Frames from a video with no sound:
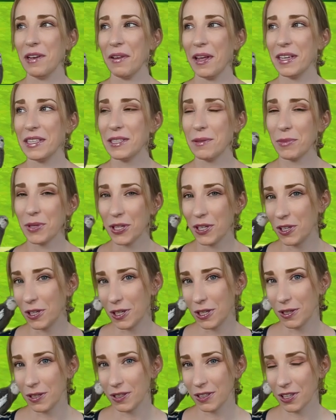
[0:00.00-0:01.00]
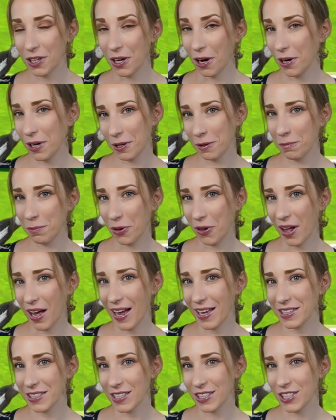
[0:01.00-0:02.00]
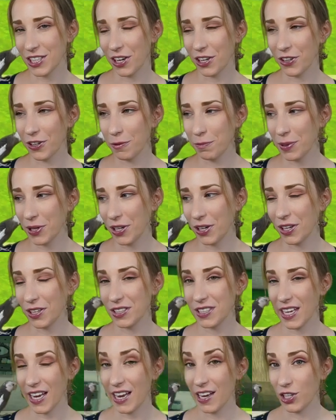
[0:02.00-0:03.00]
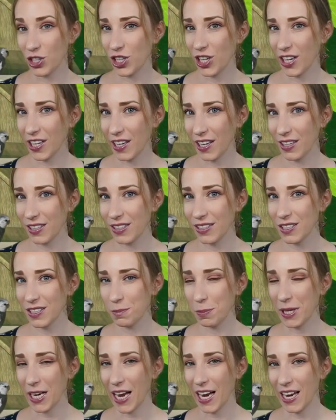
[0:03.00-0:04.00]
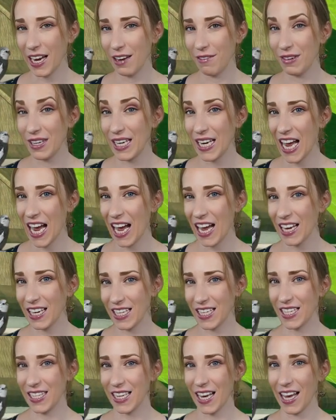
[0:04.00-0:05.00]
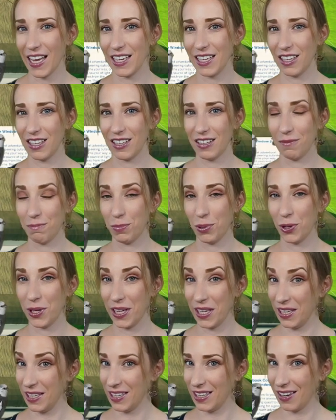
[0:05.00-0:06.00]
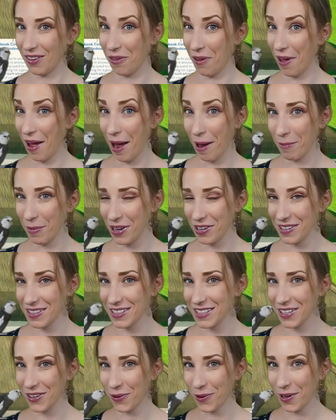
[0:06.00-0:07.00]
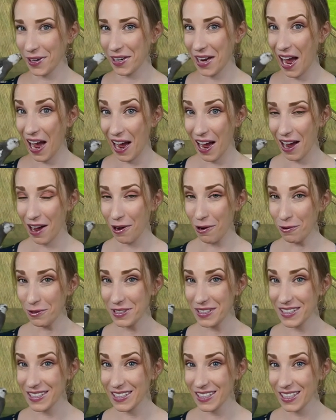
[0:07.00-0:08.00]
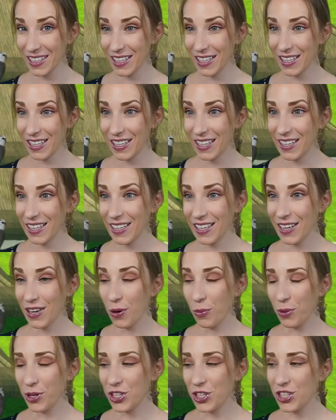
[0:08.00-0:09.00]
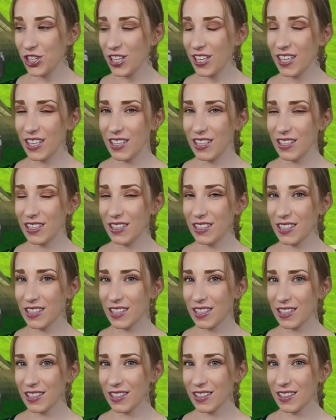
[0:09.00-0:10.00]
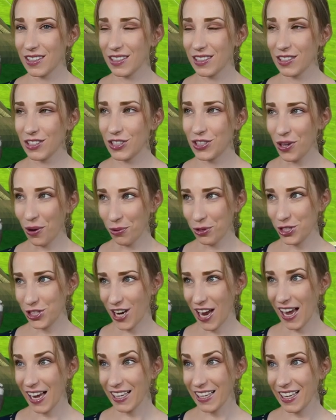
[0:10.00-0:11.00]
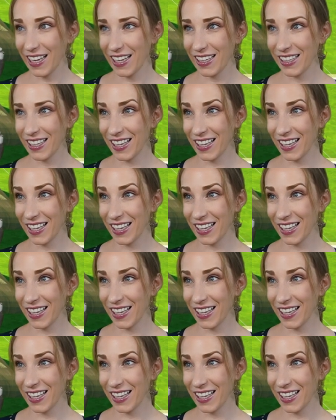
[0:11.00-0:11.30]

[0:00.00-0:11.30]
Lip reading: like some little garden plots into other builds and chickens, but I have not yet put in llamas or cows, which is so shocking.